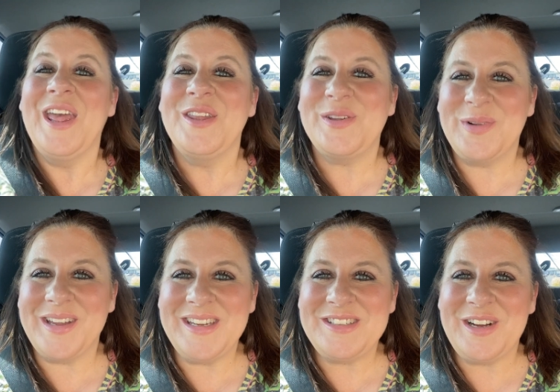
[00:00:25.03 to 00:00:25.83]
So we're
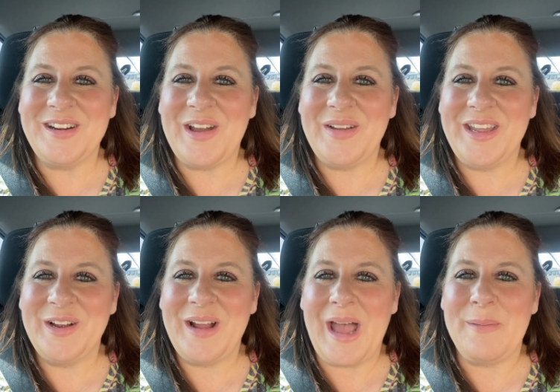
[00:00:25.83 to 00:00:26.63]
gonna start out here
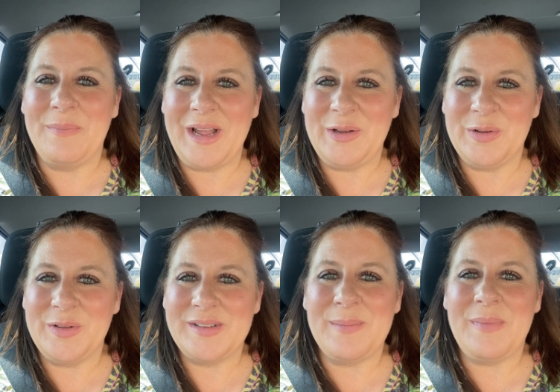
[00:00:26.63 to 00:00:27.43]
at
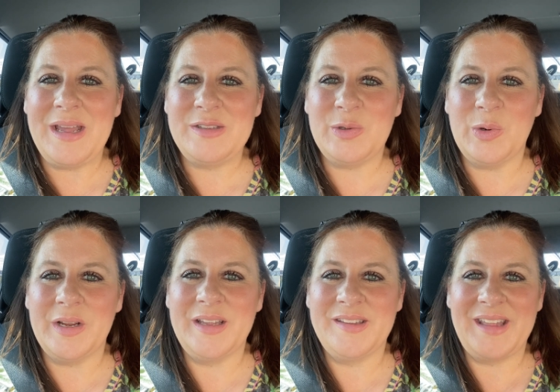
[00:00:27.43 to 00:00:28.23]
Michael's. My store
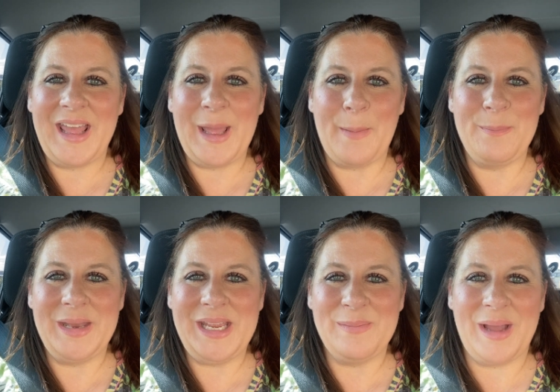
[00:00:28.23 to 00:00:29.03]
is a
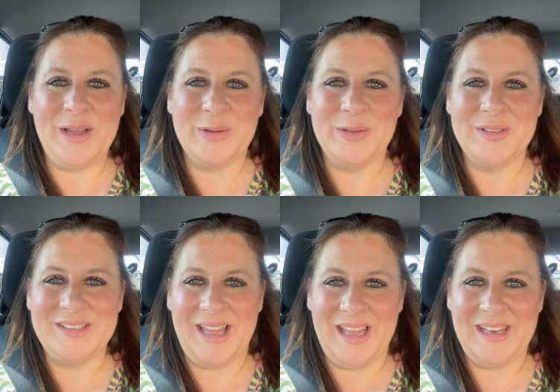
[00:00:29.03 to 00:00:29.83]
mini Michael's
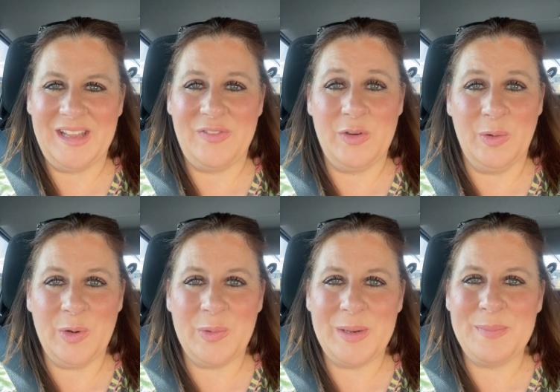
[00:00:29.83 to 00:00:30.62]
and if you don't
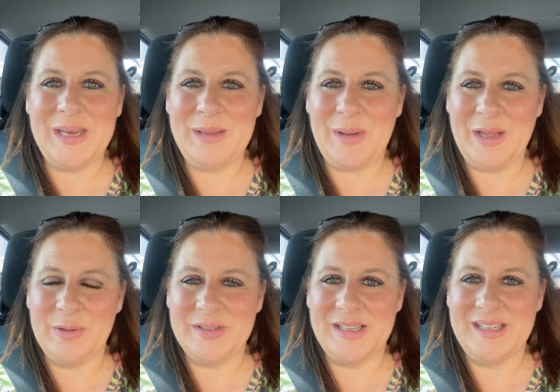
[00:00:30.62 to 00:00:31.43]
know what a mini
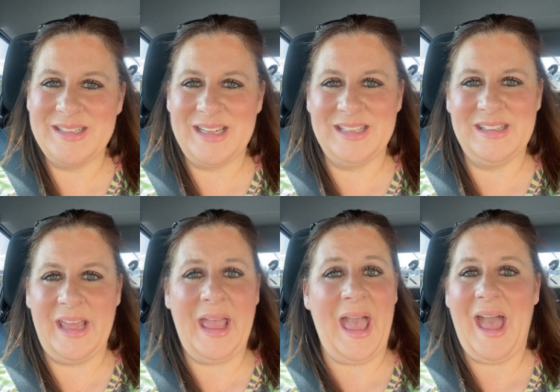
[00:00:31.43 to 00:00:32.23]
Michael's is, it's
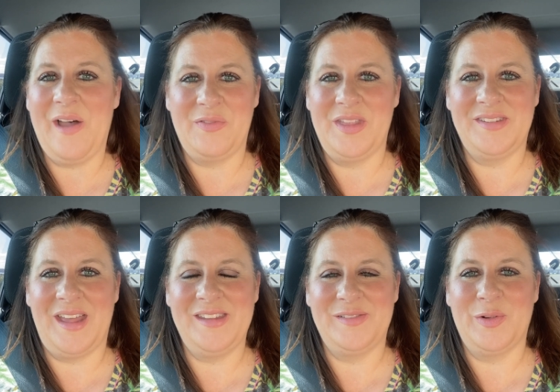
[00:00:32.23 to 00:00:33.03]
like half the
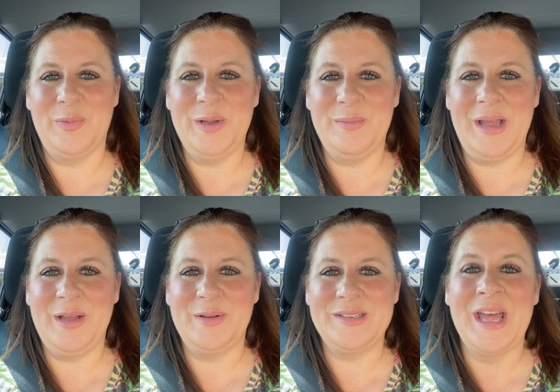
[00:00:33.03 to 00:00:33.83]
size of a real
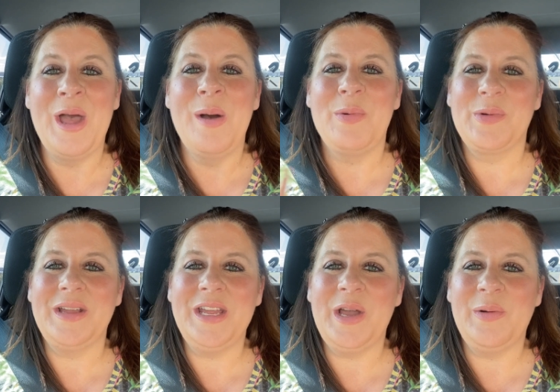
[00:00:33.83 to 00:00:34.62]
Michael's. But we're
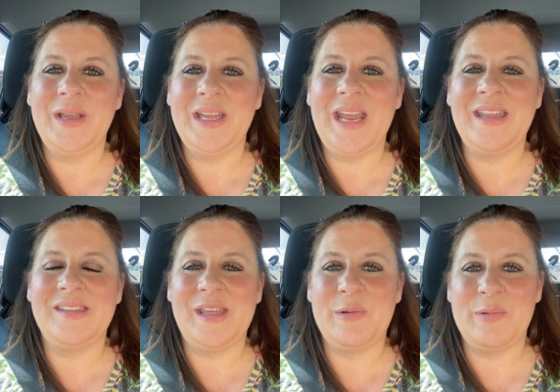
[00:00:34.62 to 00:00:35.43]
gonna go in and
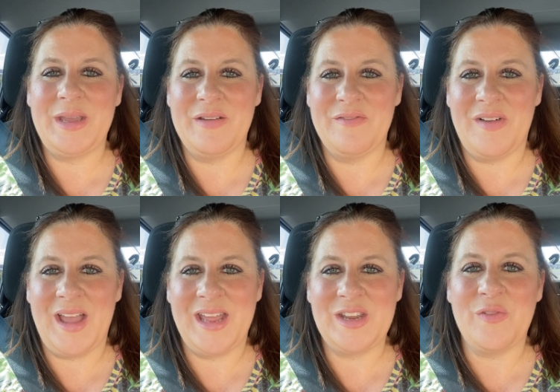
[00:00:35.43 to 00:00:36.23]
see what we can
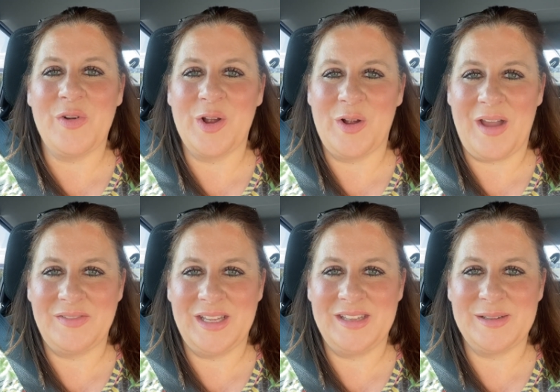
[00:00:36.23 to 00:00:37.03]
find for
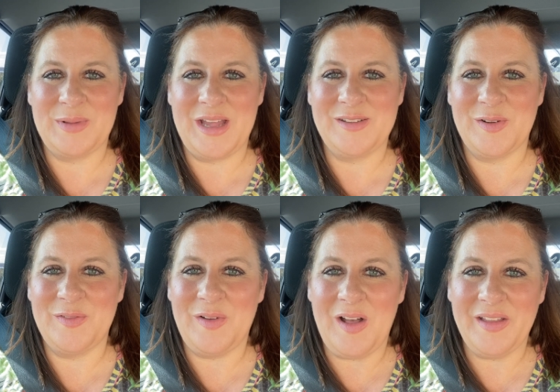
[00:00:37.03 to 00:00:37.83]
crafting supplies for
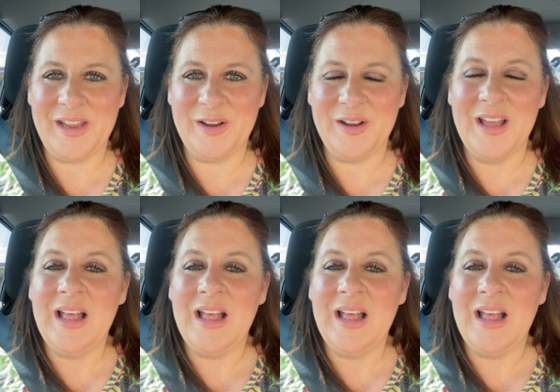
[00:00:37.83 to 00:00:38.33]
fall here.